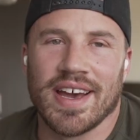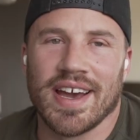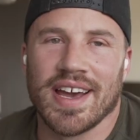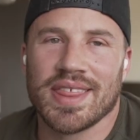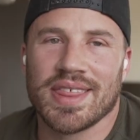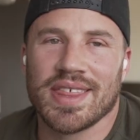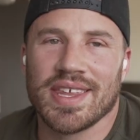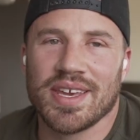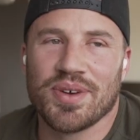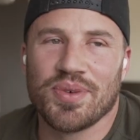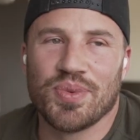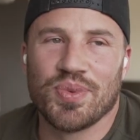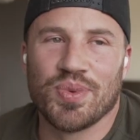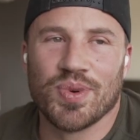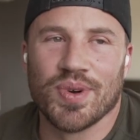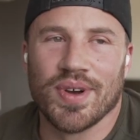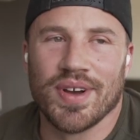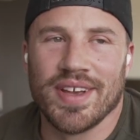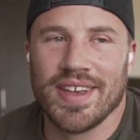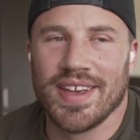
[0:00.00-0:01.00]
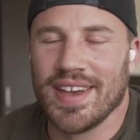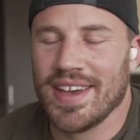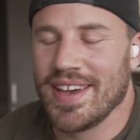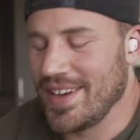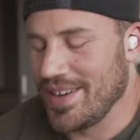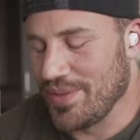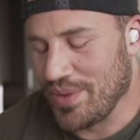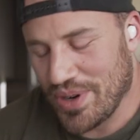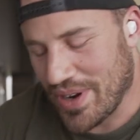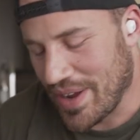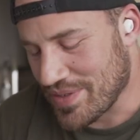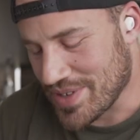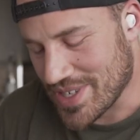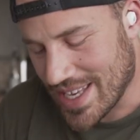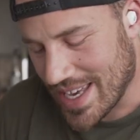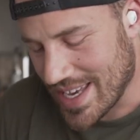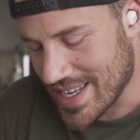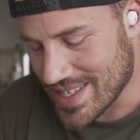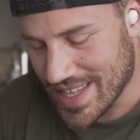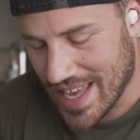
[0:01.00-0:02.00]
I think, yeah, we don't have to
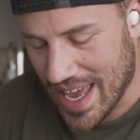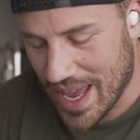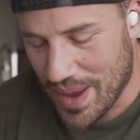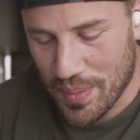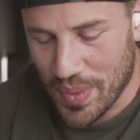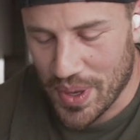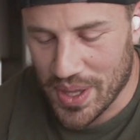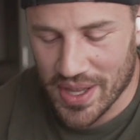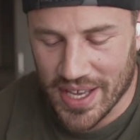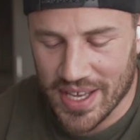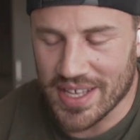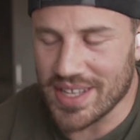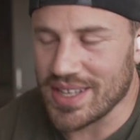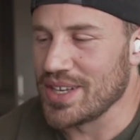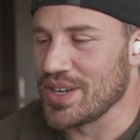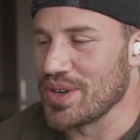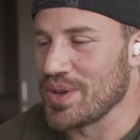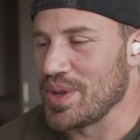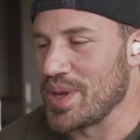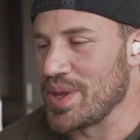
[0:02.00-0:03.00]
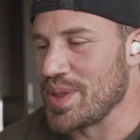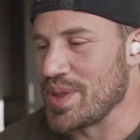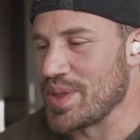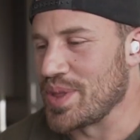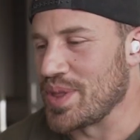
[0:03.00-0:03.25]
say his name, but like clearly,